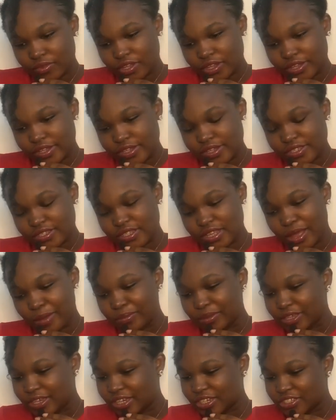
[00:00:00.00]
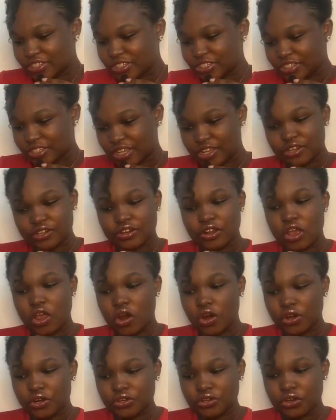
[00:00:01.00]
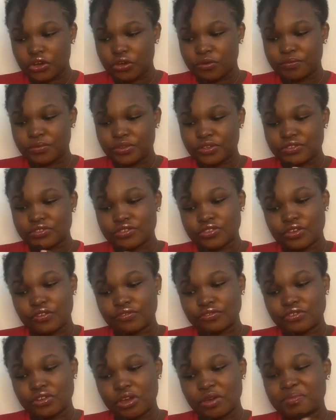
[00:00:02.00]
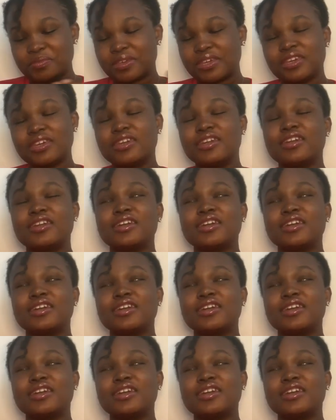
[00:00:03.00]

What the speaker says: Is the application letter hard copy or soft copy?